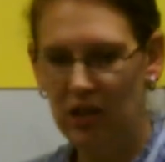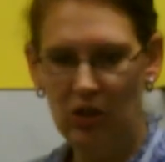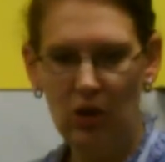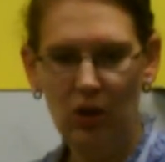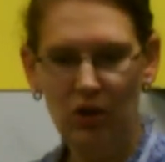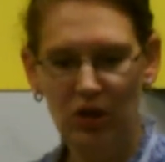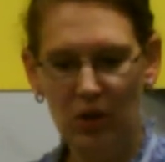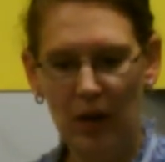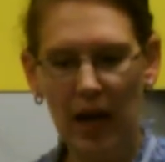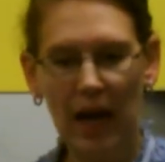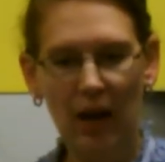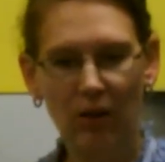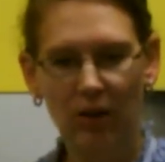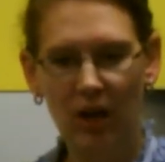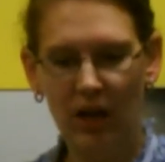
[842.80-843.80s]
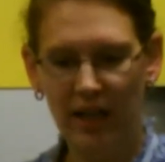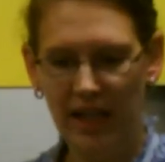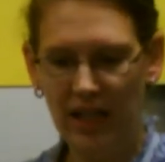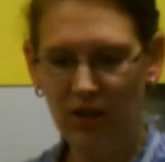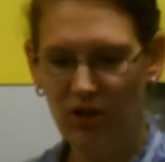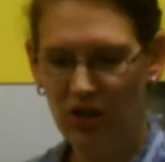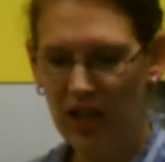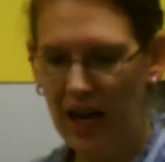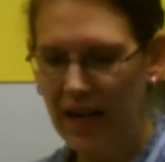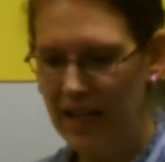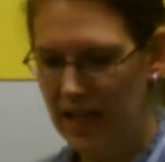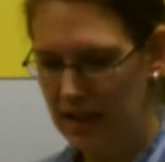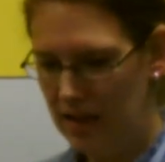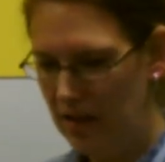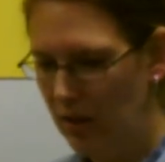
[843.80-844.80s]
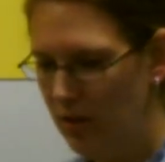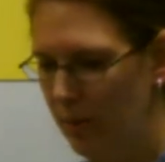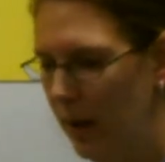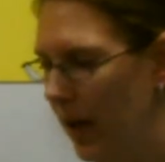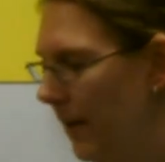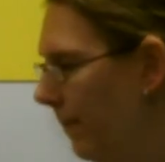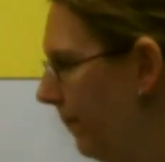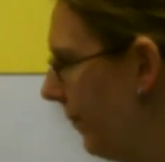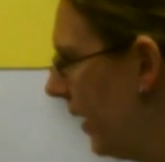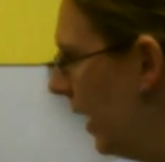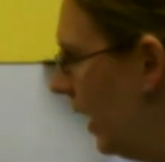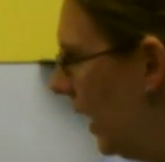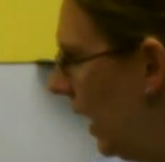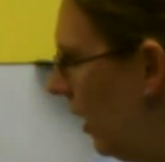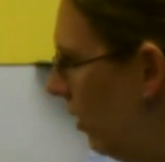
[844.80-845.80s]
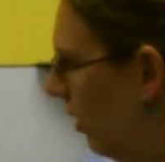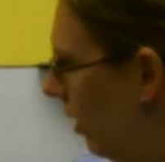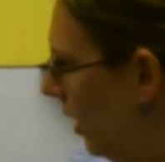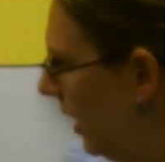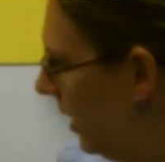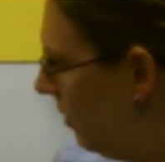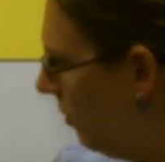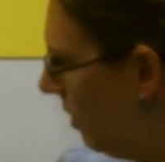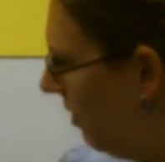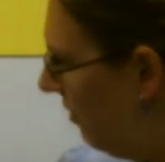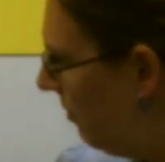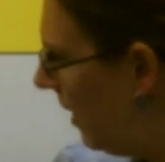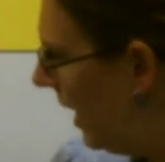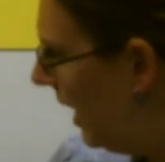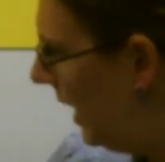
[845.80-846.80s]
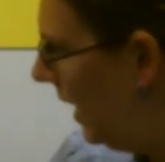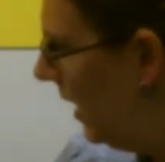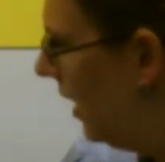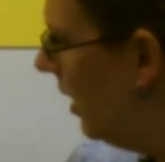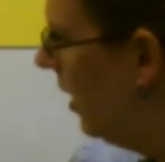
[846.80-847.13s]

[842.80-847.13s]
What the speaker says: It's told you how long each side is. So Damon, how long is one of my